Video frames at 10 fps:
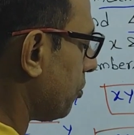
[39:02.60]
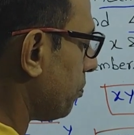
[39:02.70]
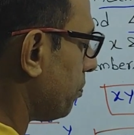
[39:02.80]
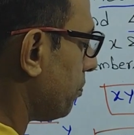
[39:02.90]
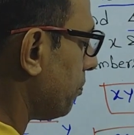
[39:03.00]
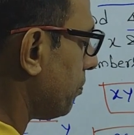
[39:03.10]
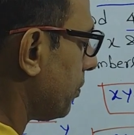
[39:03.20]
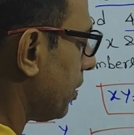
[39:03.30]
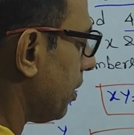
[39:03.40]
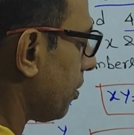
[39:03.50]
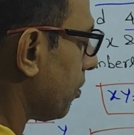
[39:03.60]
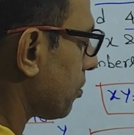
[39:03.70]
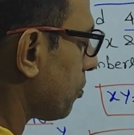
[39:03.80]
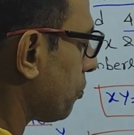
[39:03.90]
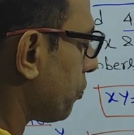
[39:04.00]
cube
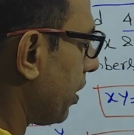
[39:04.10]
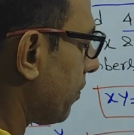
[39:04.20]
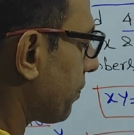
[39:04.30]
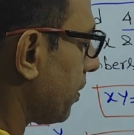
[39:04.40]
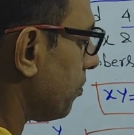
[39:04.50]
equals to 12